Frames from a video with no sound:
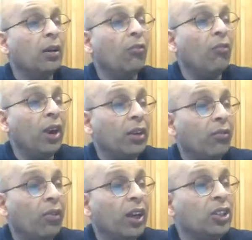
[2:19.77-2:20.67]

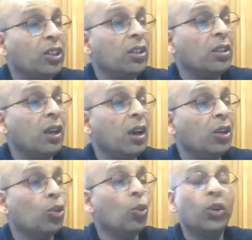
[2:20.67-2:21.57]
vengeance
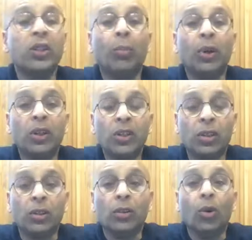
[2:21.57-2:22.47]
towards a person